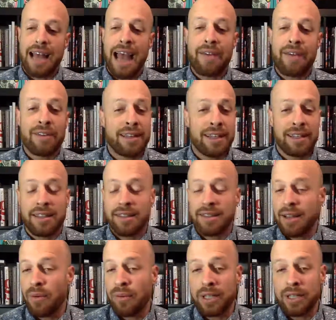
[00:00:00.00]
everything
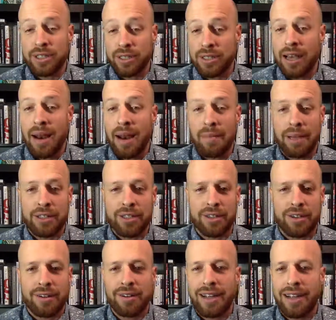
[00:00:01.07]
that we just kind of mentioned
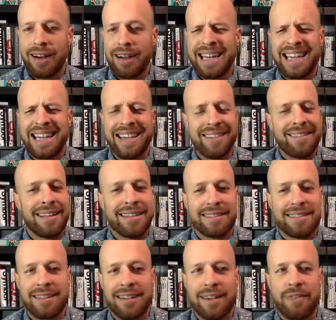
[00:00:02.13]
earlier, and hearing that
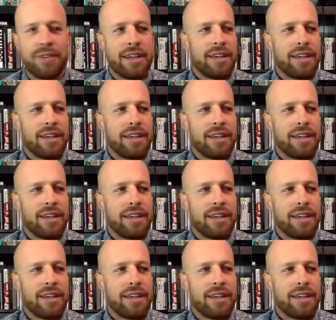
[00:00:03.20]
stuff.